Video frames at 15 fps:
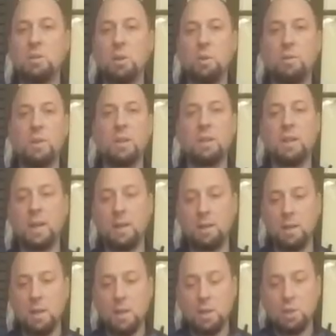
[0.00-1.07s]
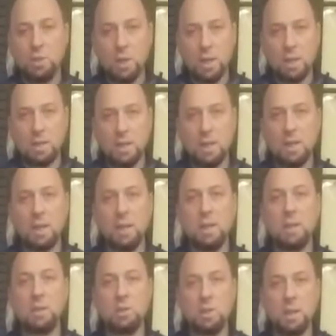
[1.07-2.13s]
so you get that GDE,
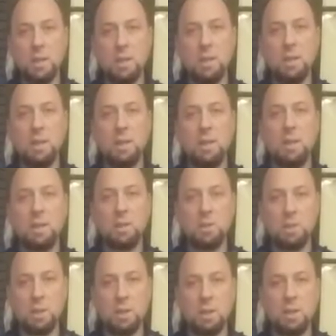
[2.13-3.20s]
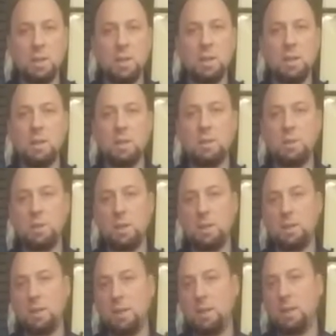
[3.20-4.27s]
GDE, GDE,
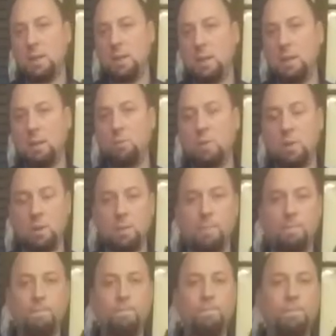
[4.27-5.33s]
GDE rhythm.